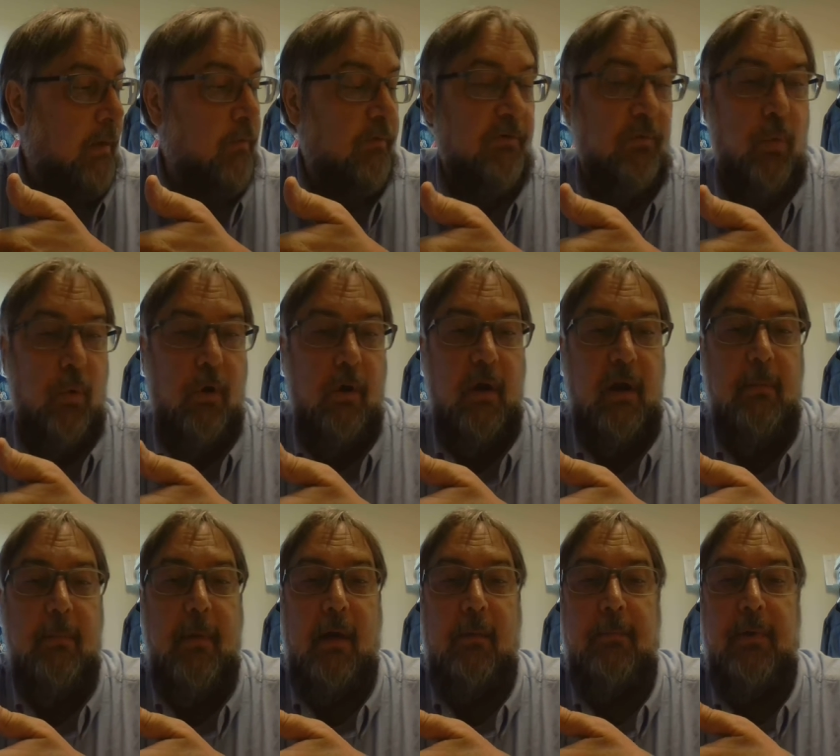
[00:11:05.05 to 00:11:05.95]
was worried
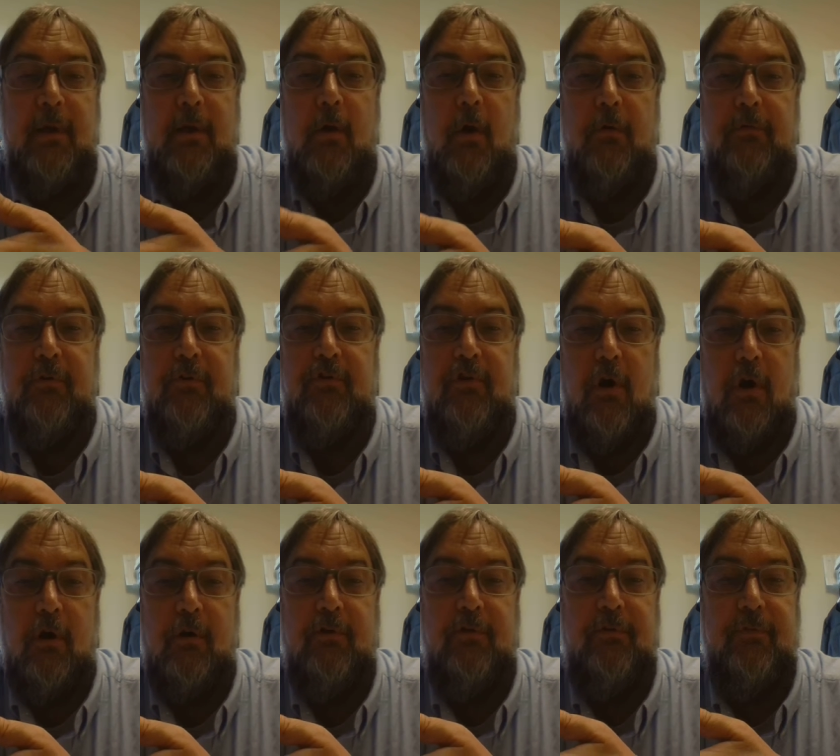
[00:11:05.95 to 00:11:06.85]
about being
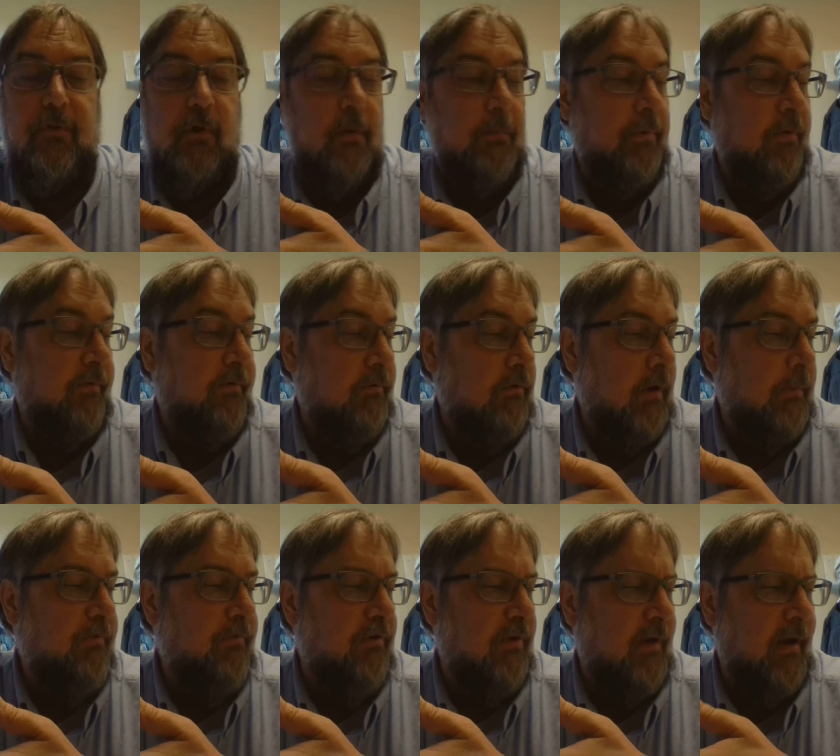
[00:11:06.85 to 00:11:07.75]
overcharged for a
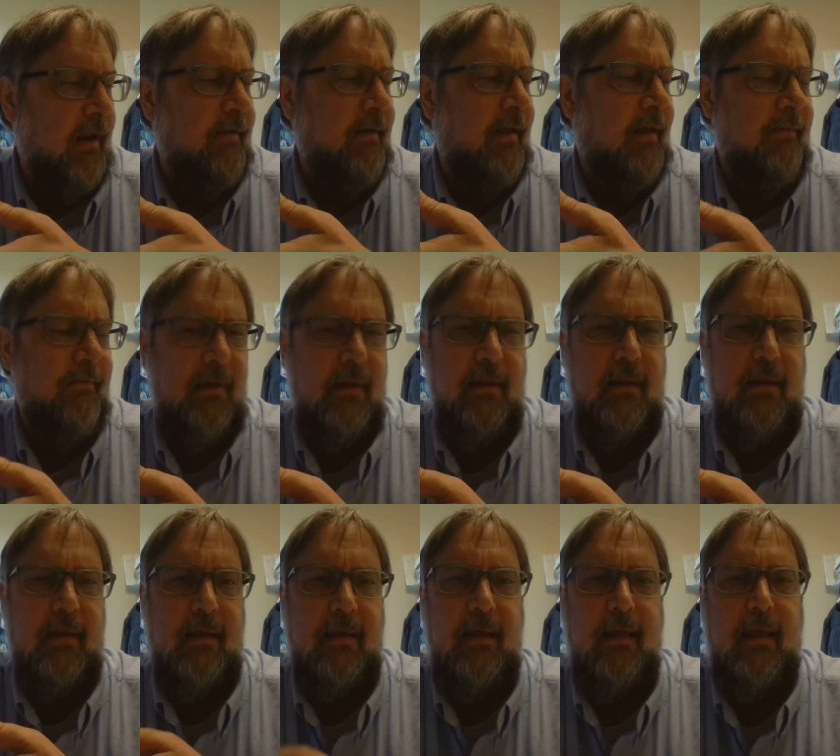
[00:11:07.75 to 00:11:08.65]
prescription and
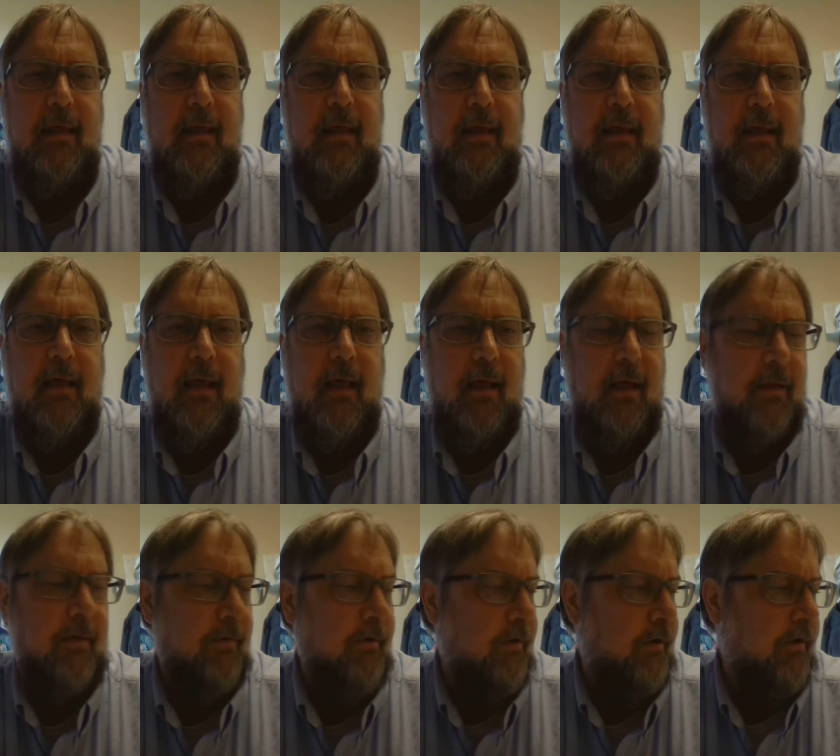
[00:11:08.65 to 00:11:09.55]
feeling
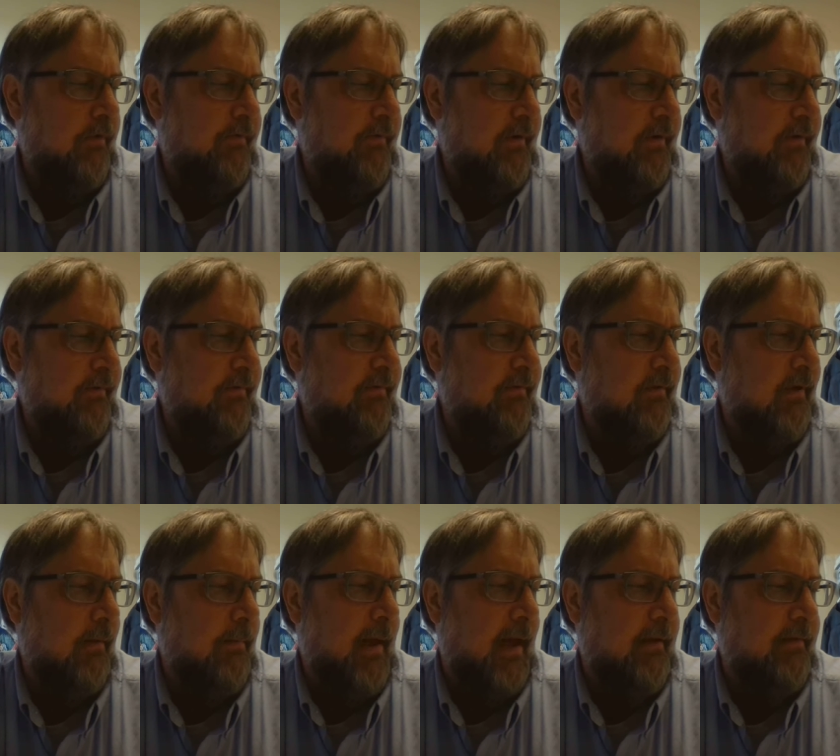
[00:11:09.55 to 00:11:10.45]
nervous
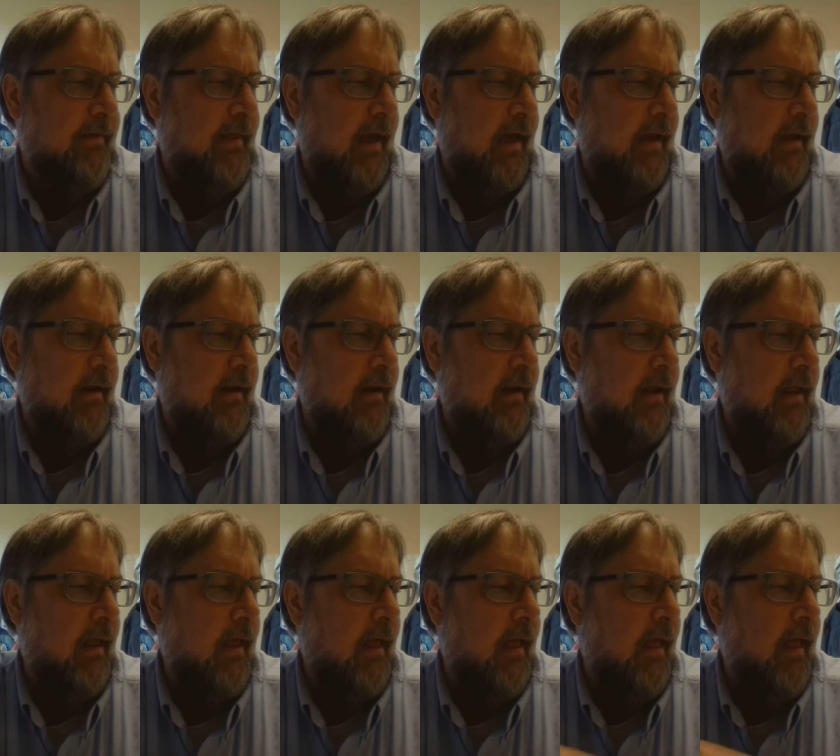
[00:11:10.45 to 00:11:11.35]
about that,
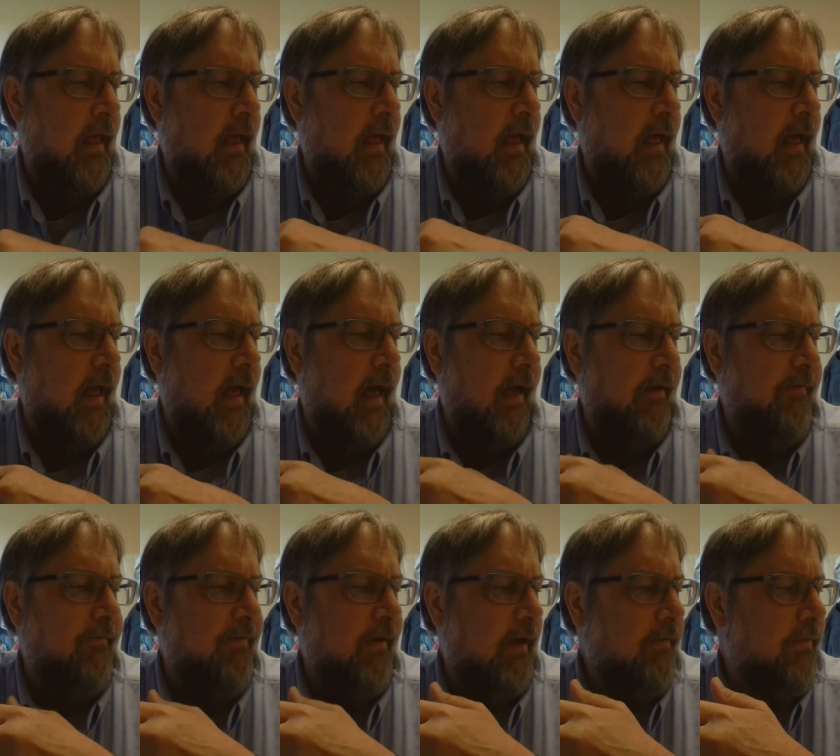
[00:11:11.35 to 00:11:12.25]
I
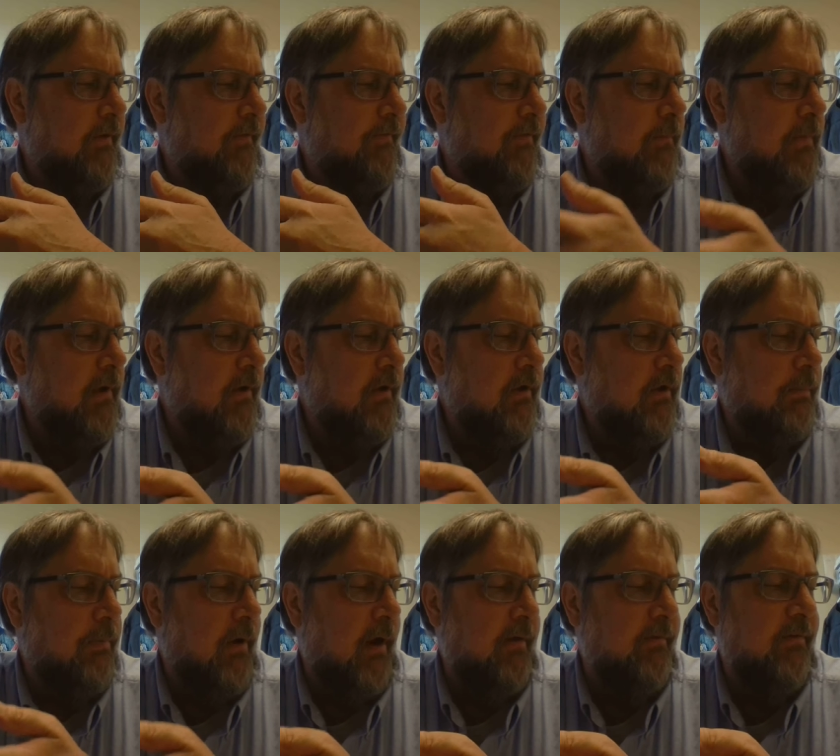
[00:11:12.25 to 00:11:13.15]
felt the familiar
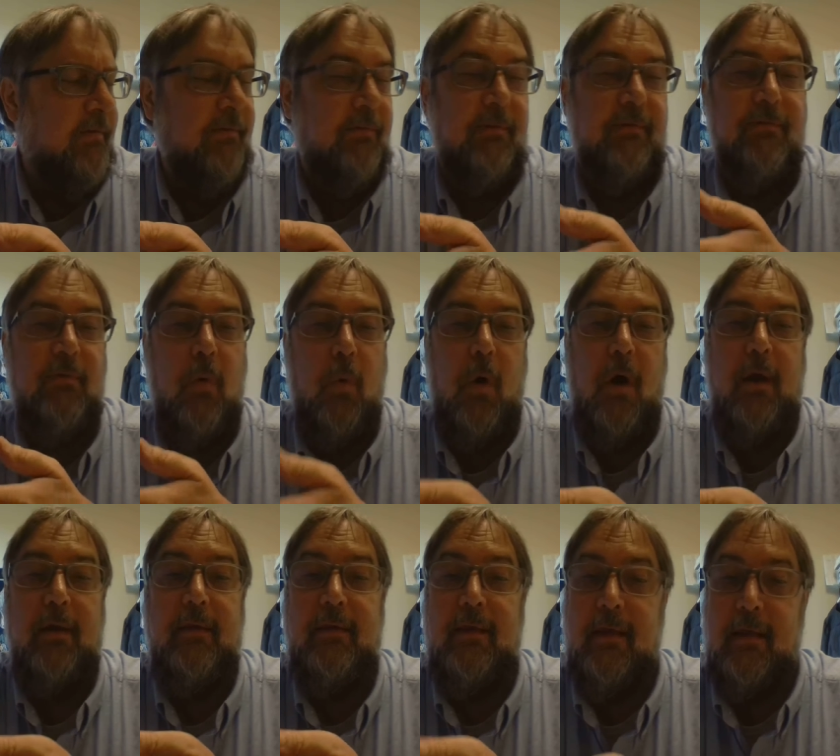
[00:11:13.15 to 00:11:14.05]
presence of
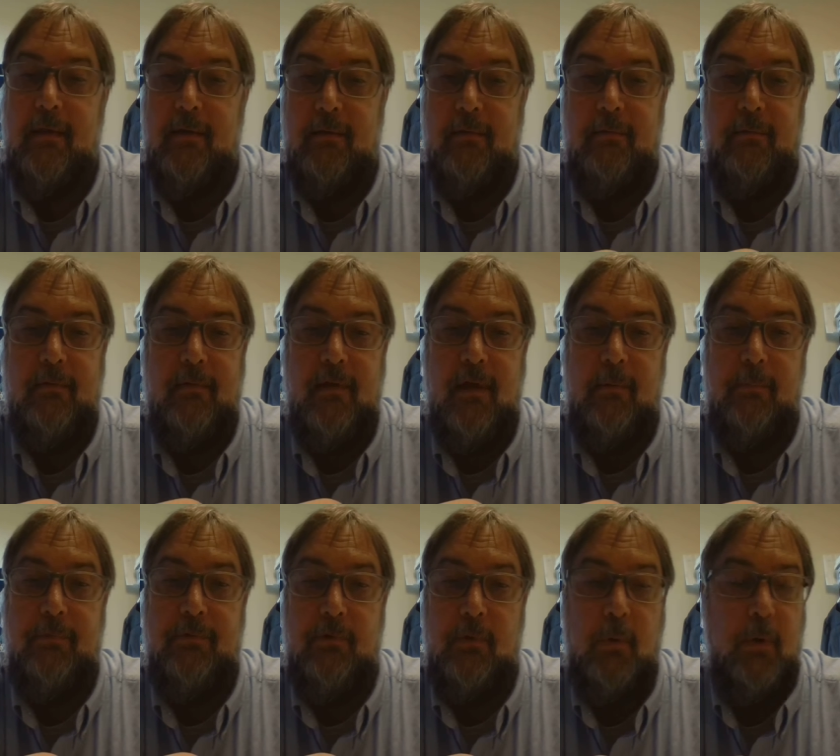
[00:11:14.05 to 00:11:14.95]
Kuan Yin
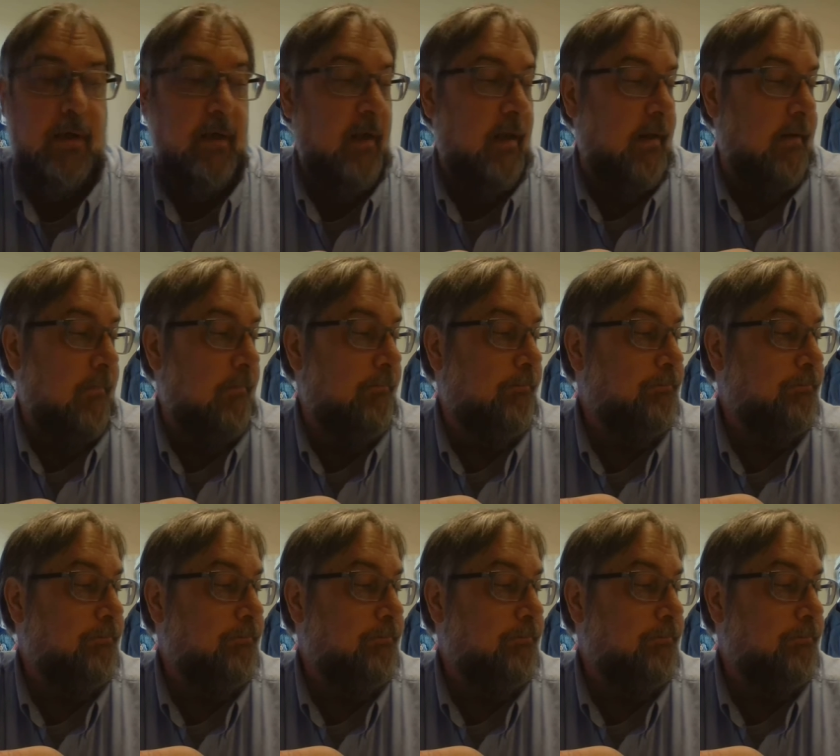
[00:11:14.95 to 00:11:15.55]
come through again.